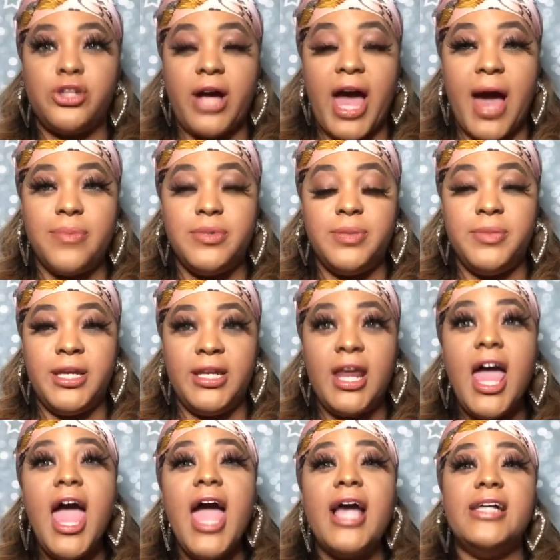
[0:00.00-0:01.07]
your abdomen
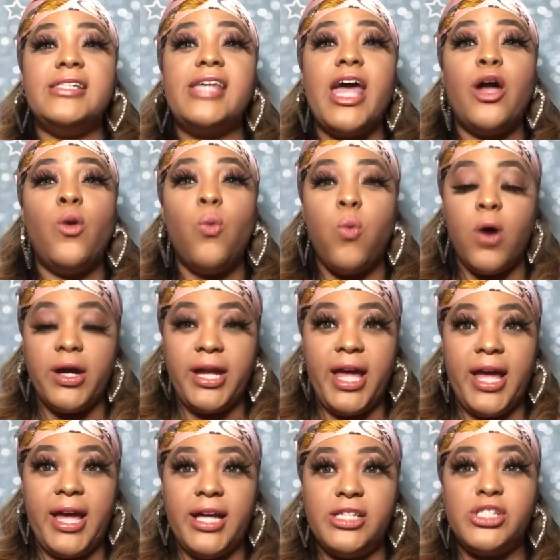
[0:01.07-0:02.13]
and take one
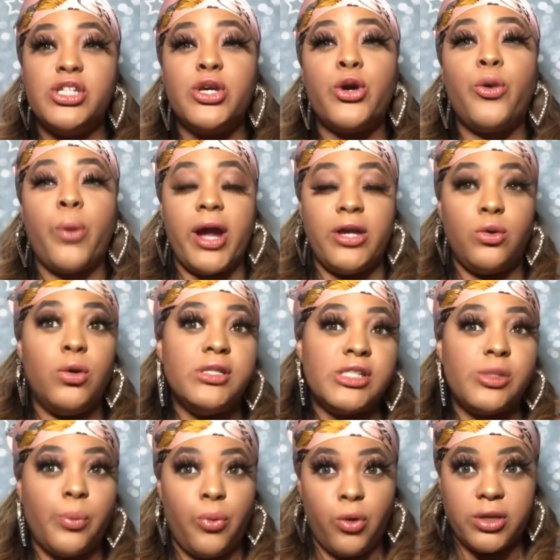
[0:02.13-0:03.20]
hand to cradle and
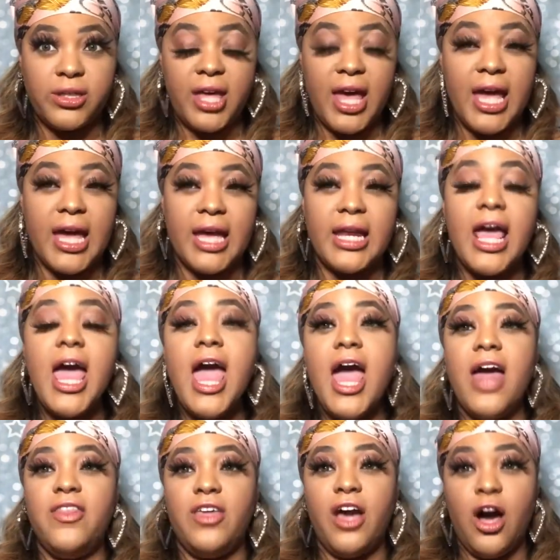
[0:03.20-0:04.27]
support the head,
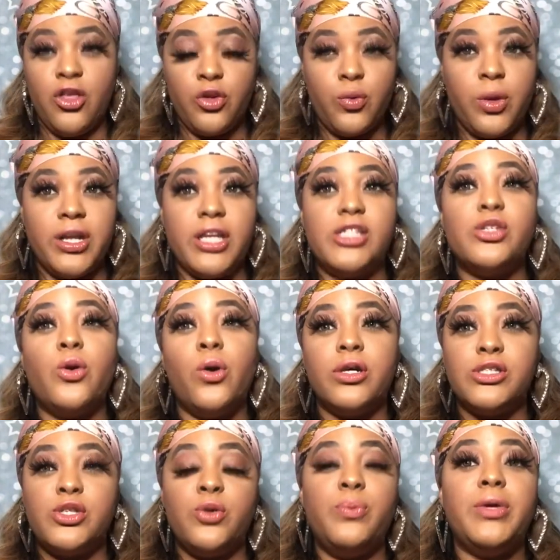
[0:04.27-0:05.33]
and the other one is
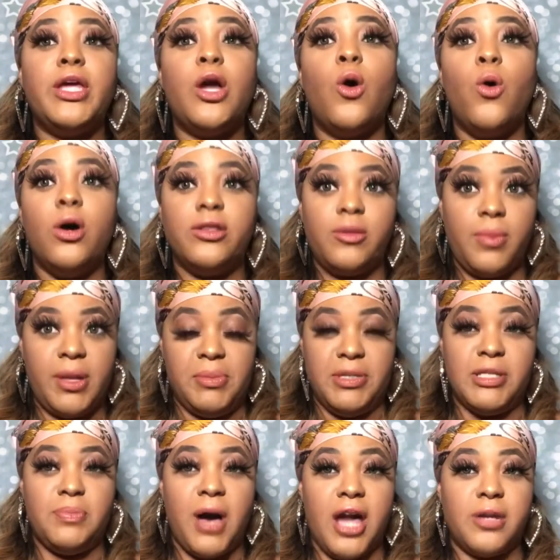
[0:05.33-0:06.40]
going to be on the
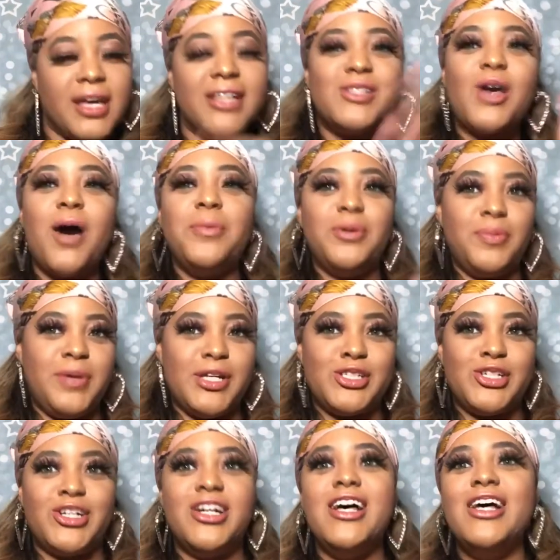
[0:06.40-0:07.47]
baby's bottom. So I'll put a
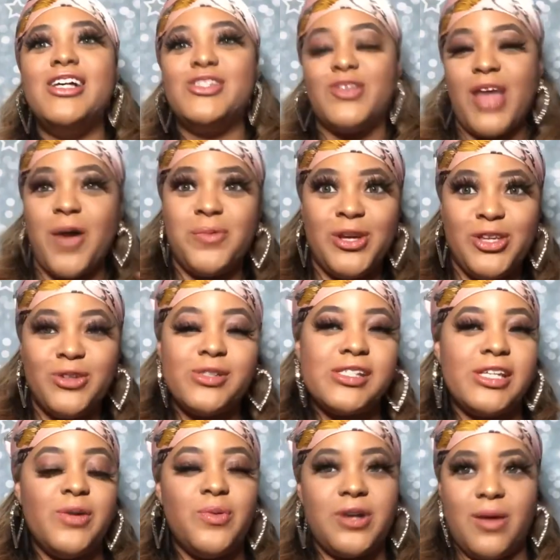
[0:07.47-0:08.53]
picture so that way you'll
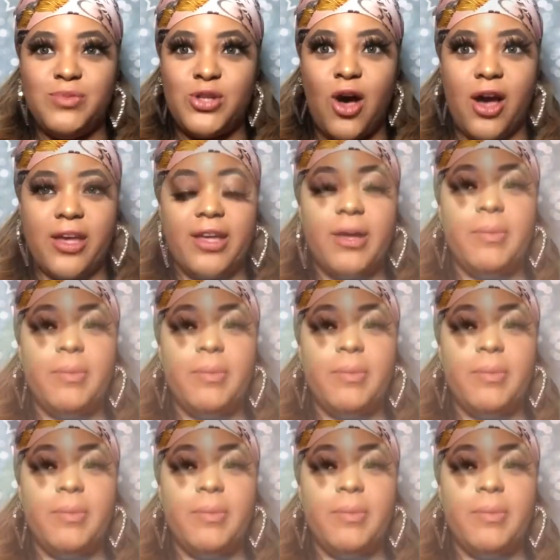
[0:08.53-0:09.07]
see what I'm talking